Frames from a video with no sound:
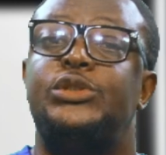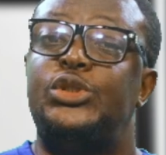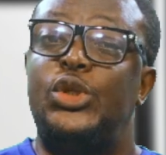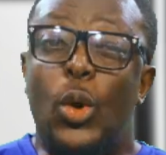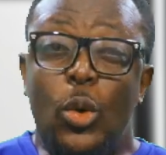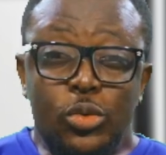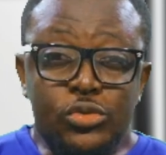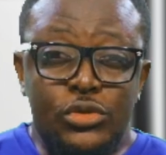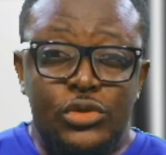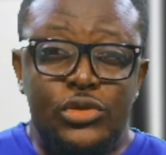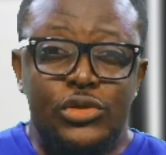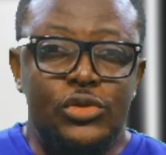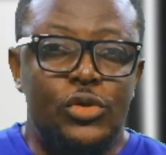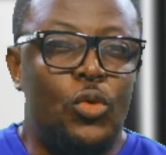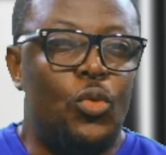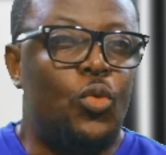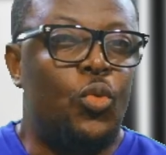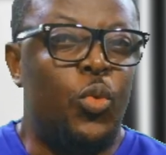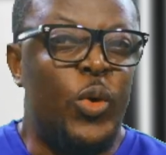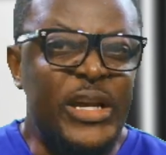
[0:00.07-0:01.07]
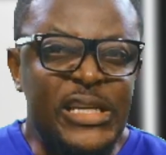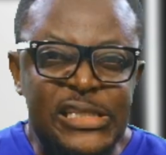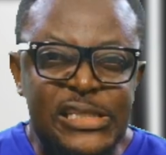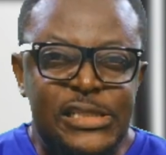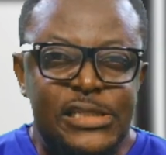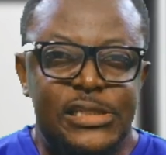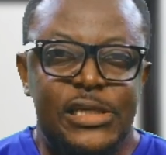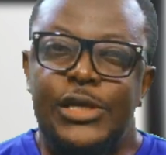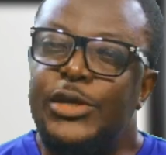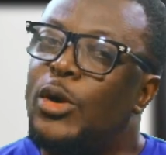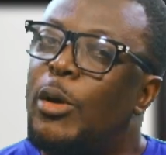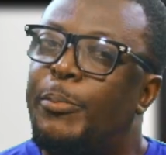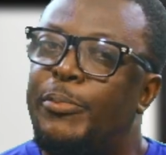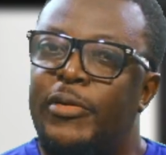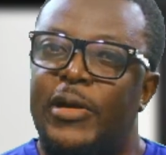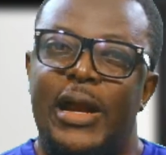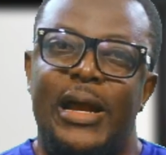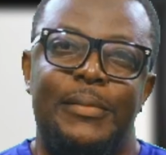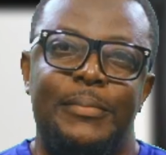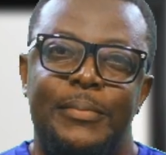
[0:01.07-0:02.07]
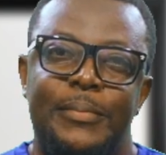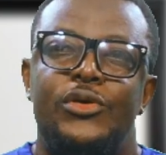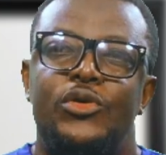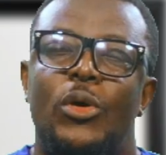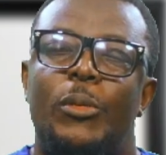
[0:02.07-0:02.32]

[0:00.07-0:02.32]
Don't waste your prime.